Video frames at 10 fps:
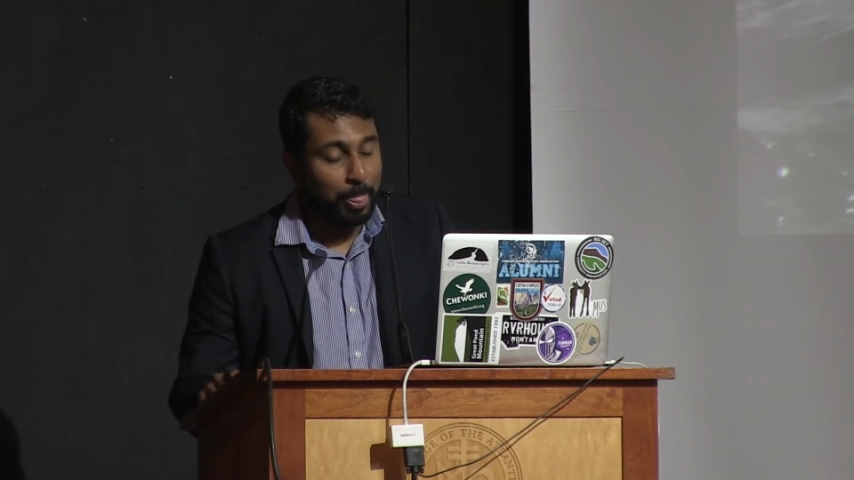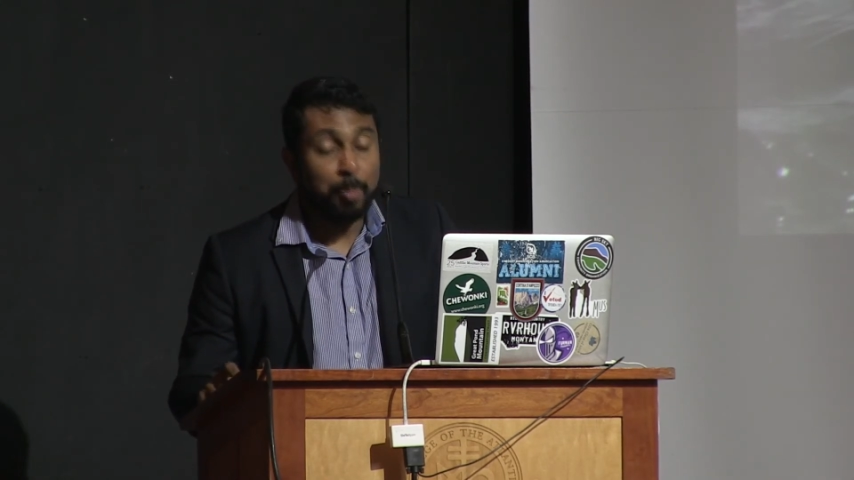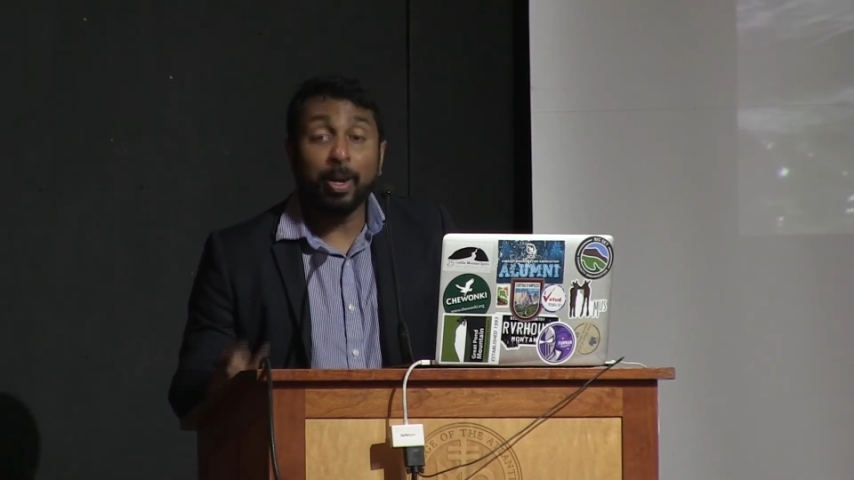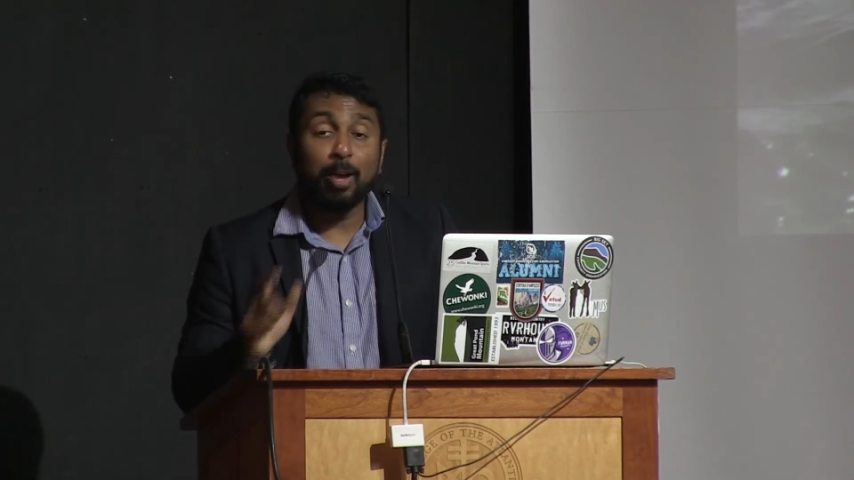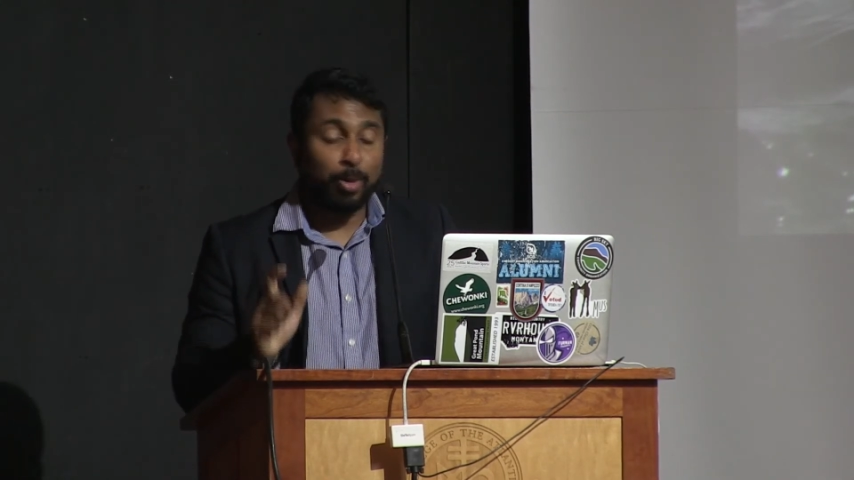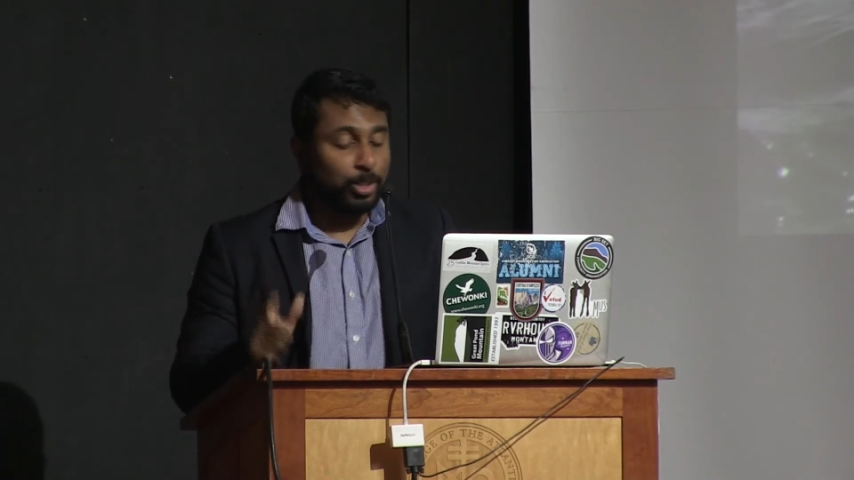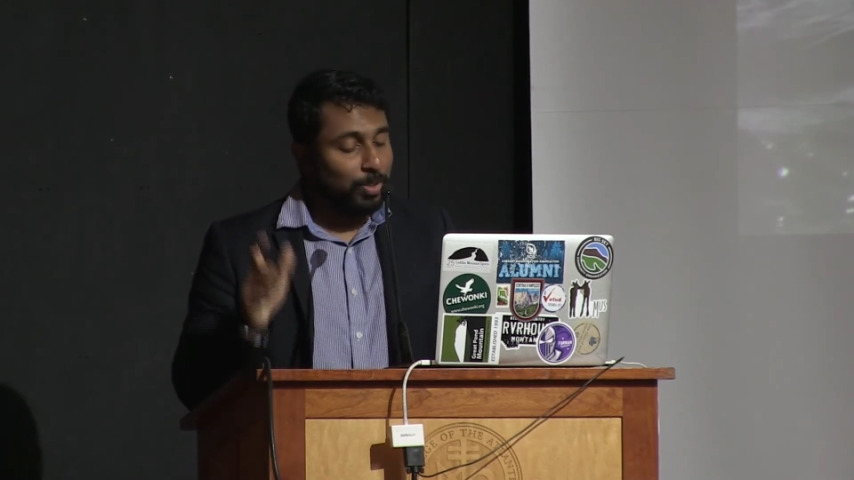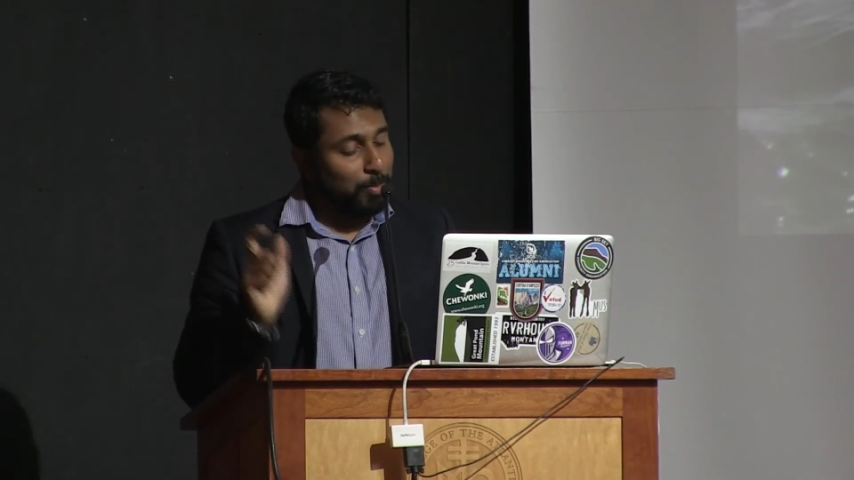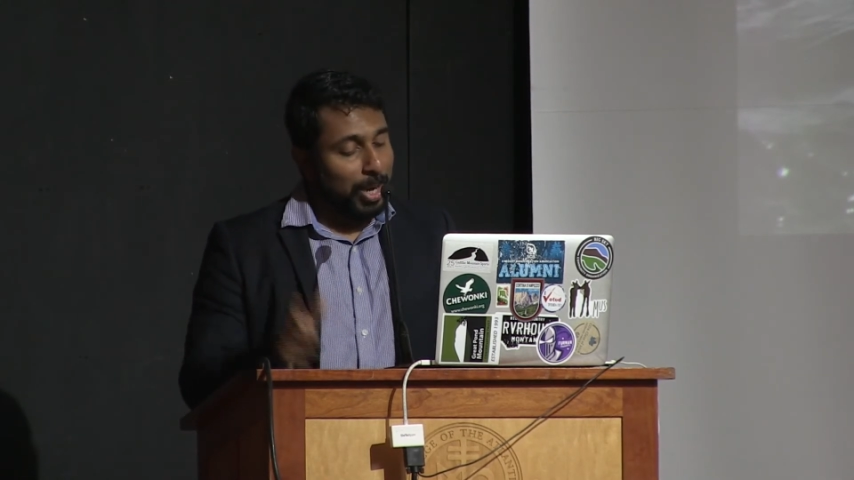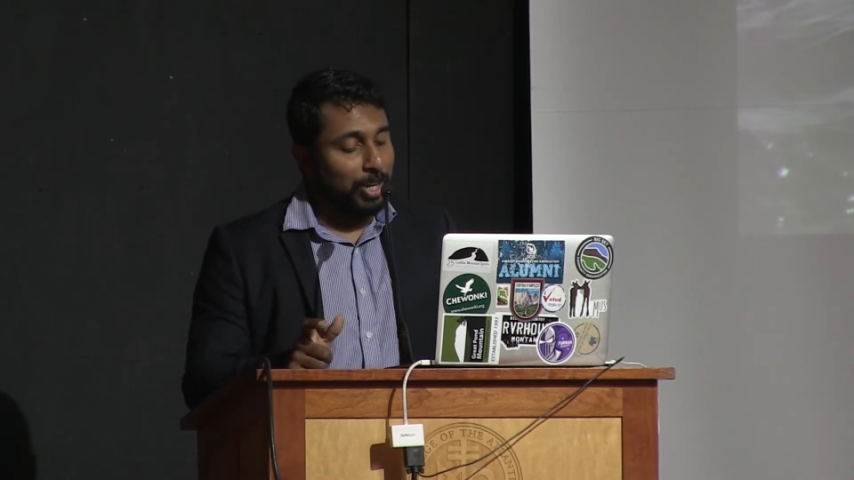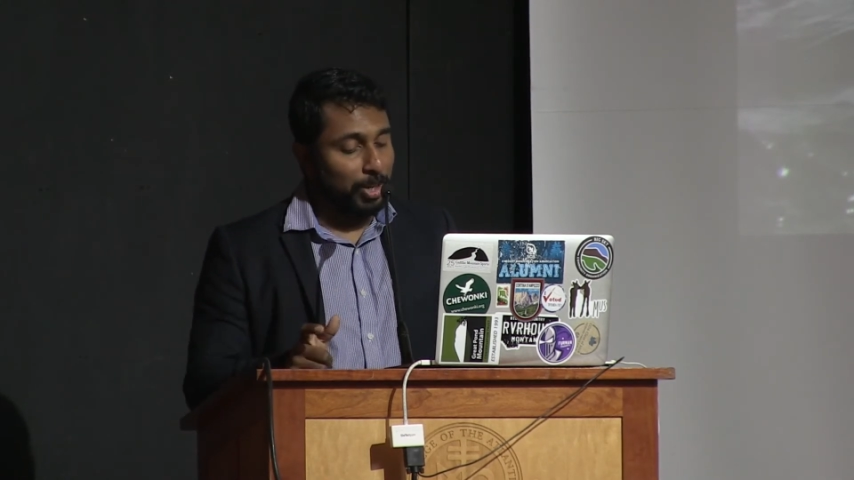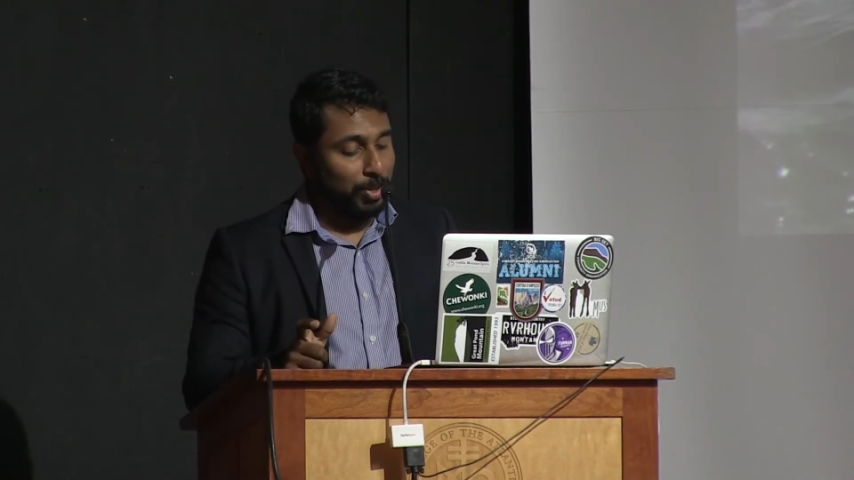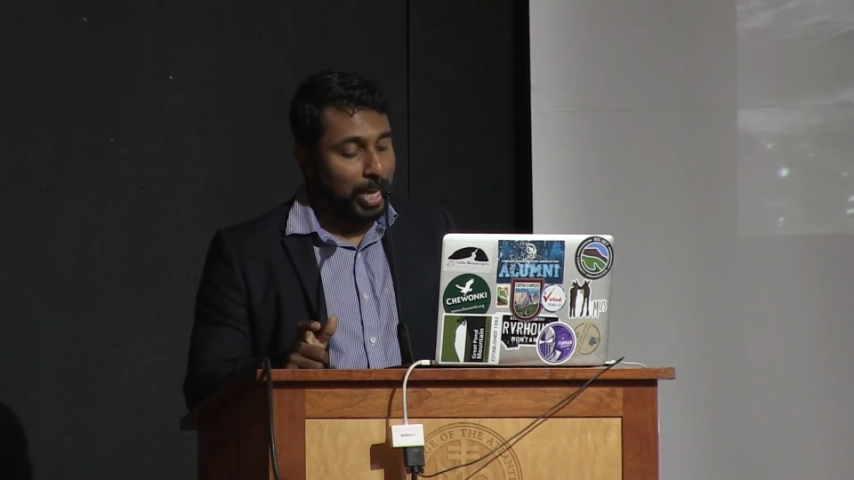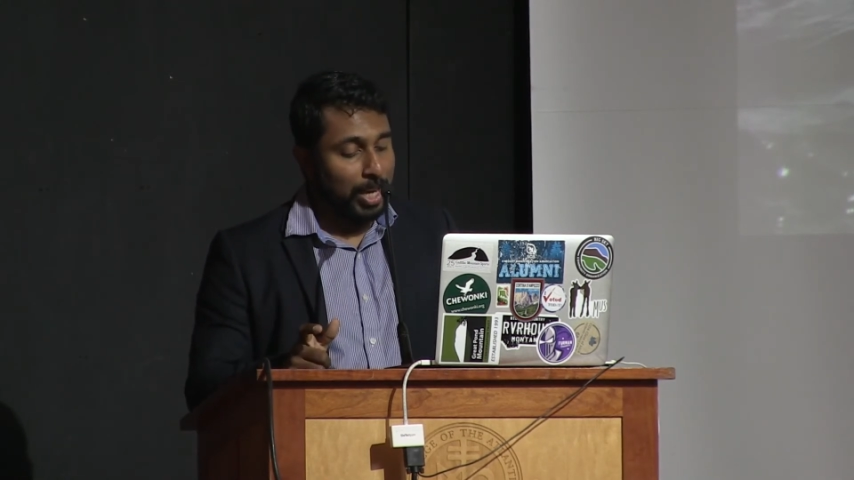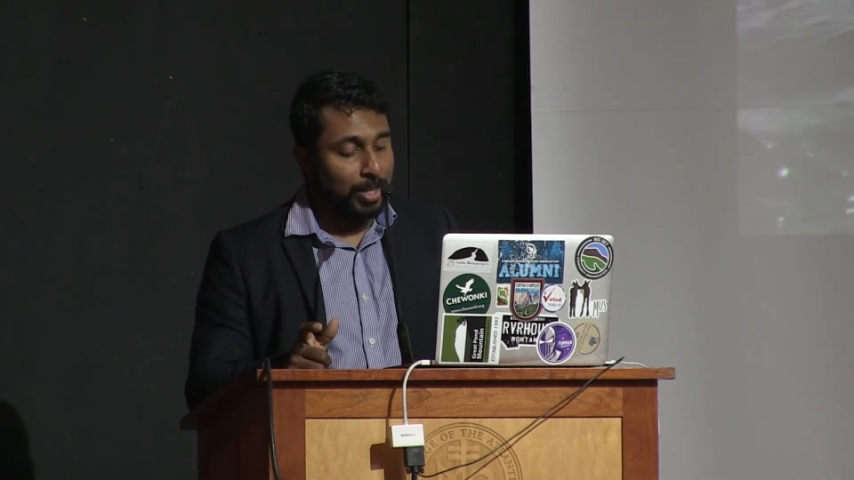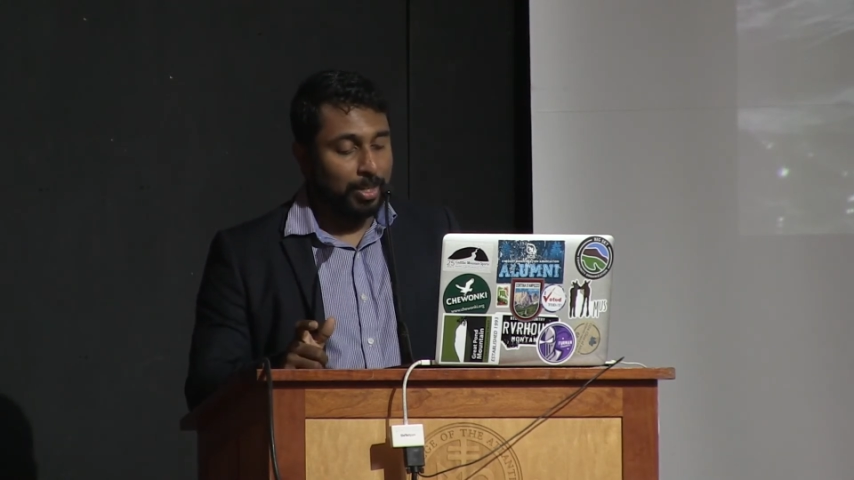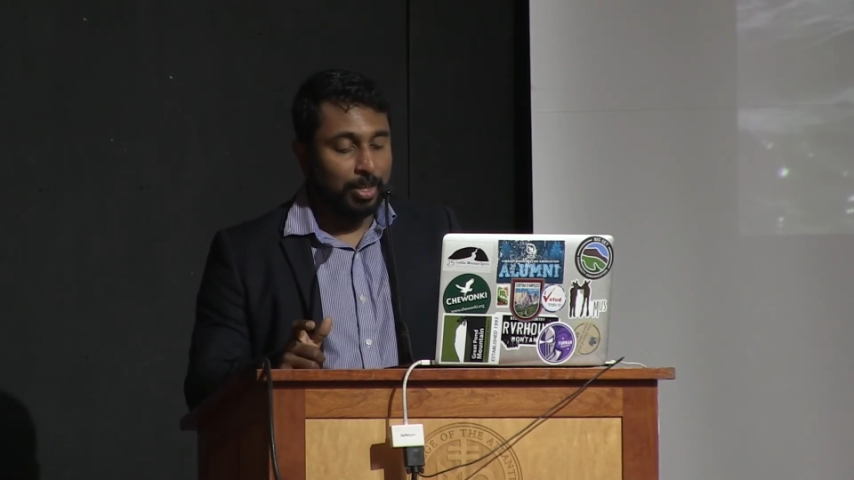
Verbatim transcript: but I want to remind you that,